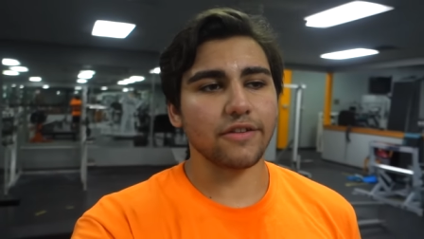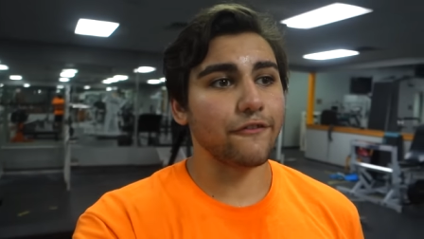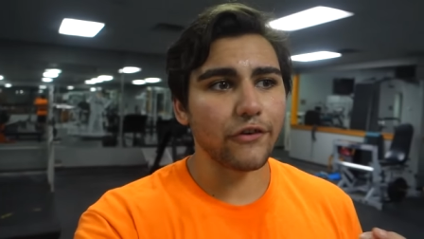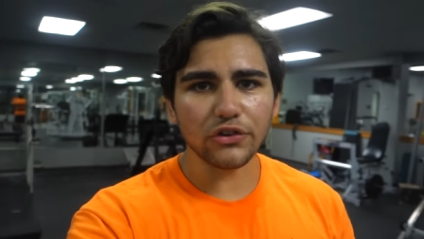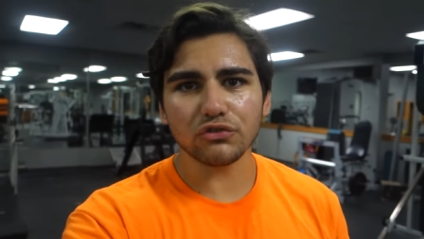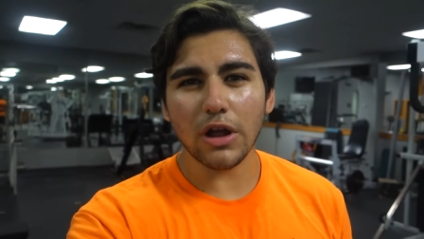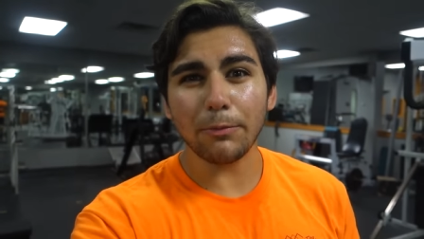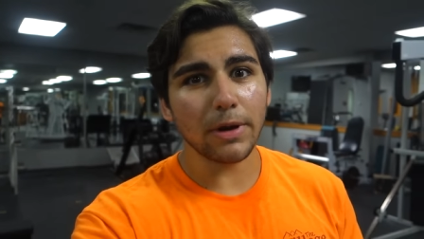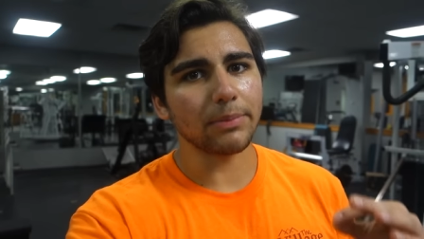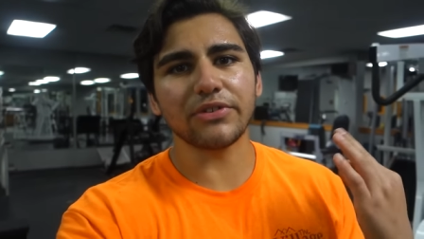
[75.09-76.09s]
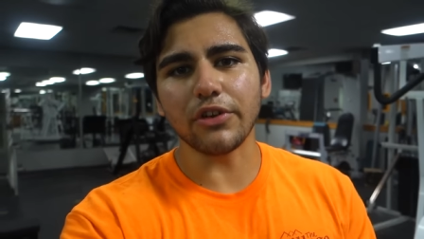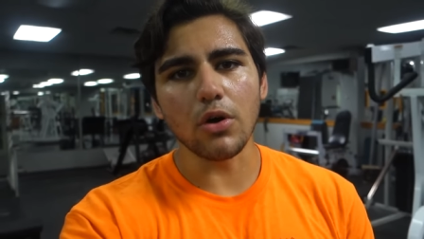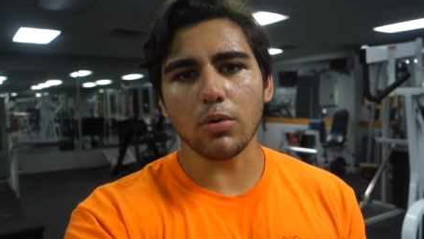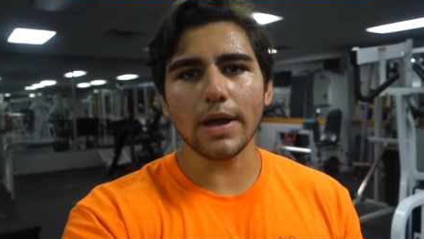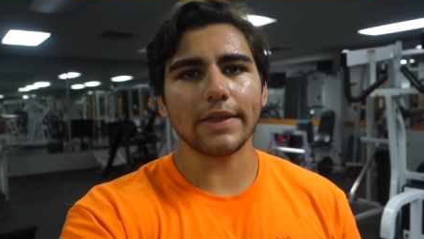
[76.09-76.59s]
The first rep went up
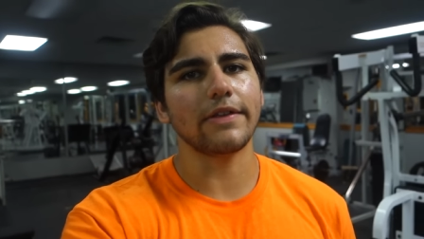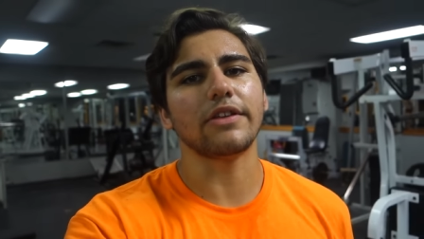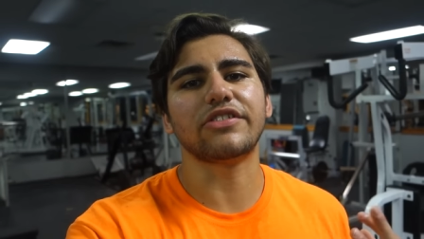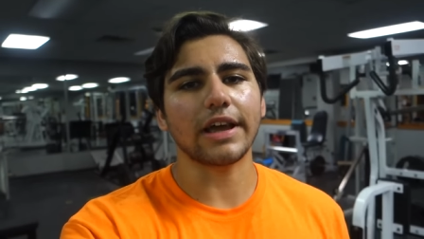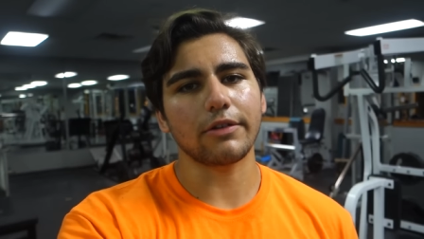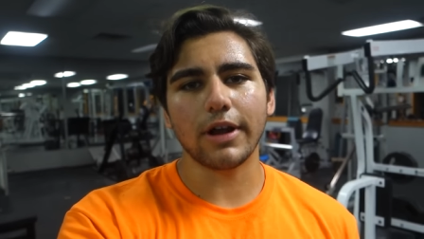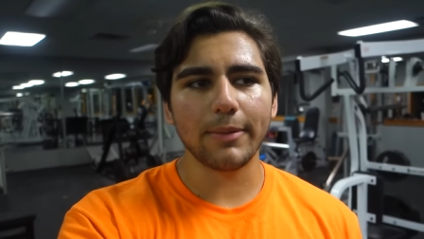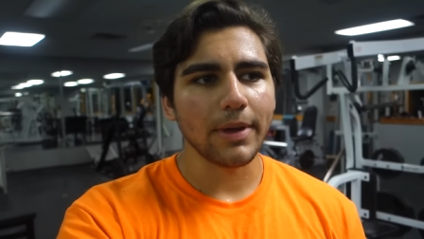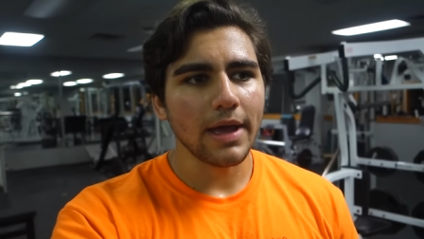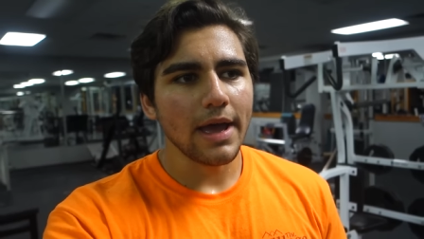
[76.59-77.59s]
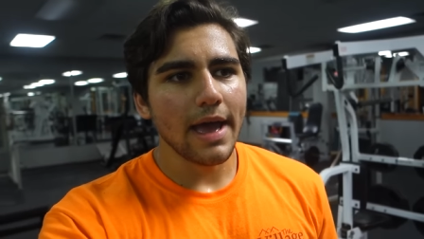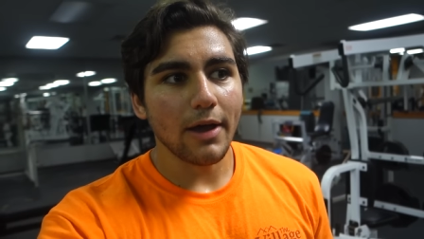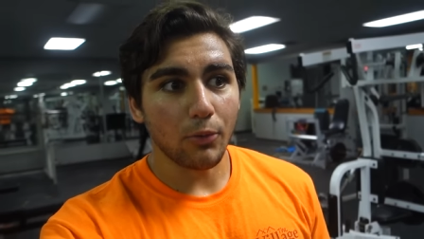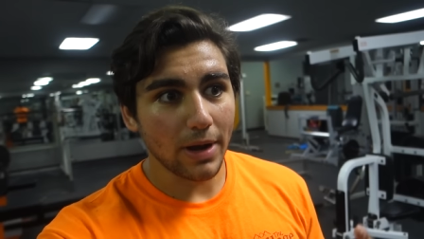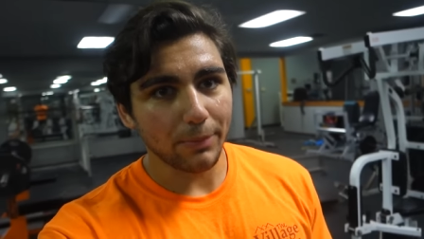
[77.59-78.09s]
so quick, and then the second rep
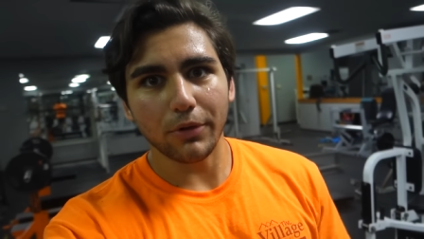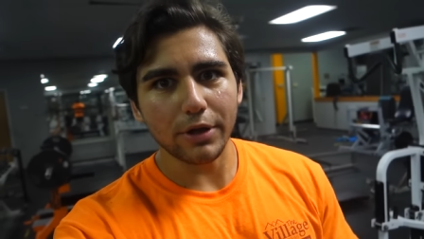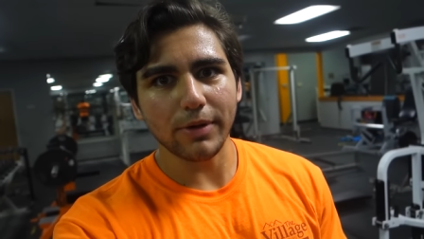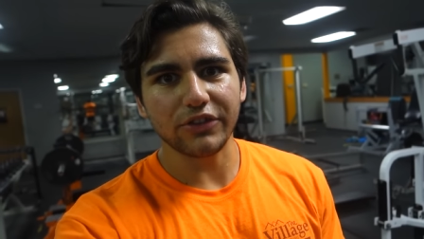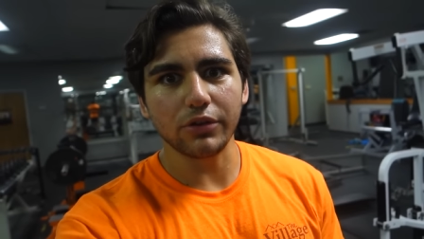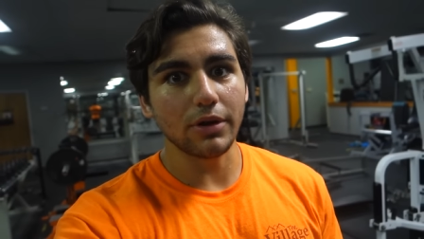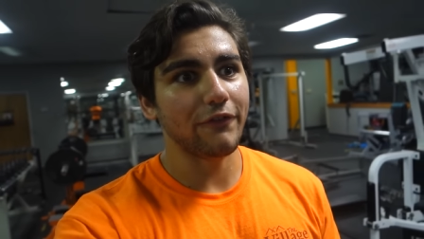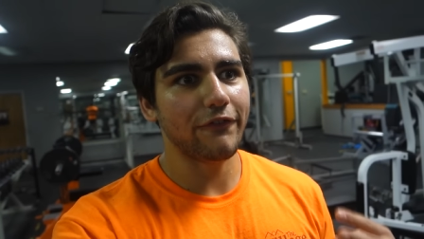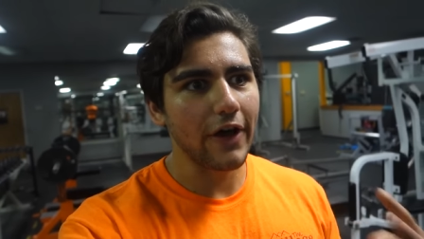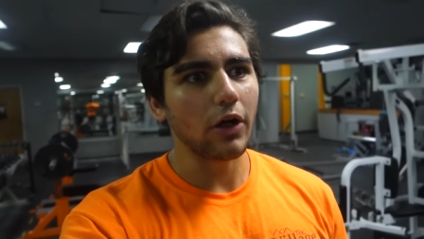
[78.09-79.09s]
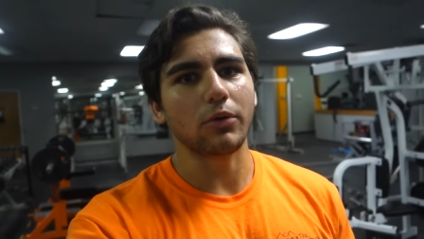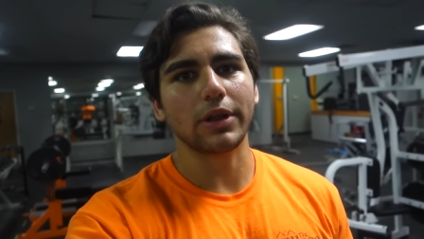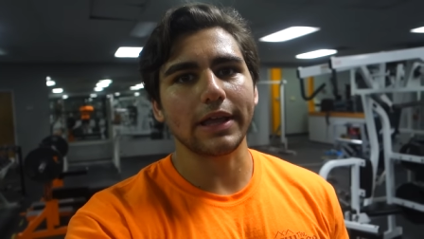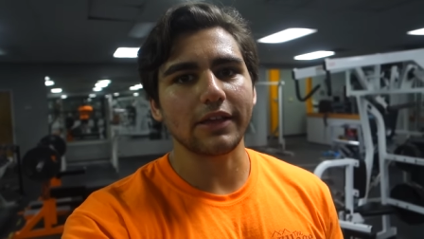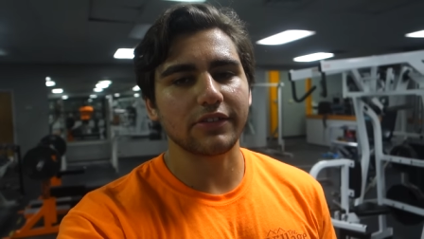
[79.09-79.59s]
went up really quick too, and it felt
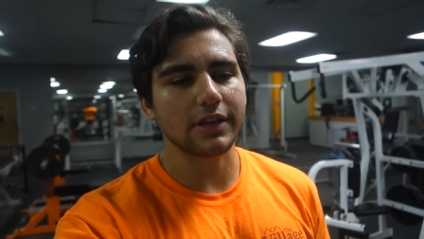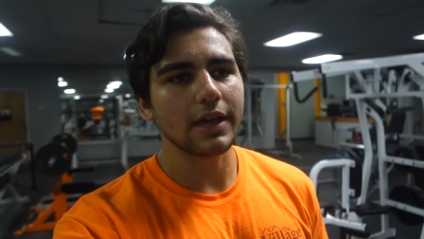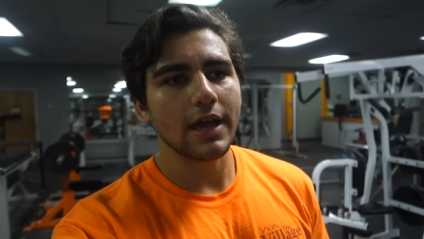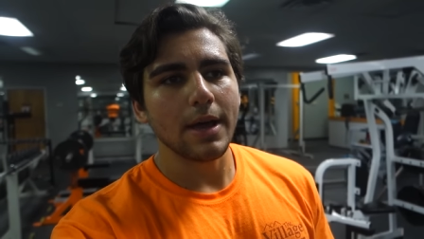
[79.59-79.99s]
really easy.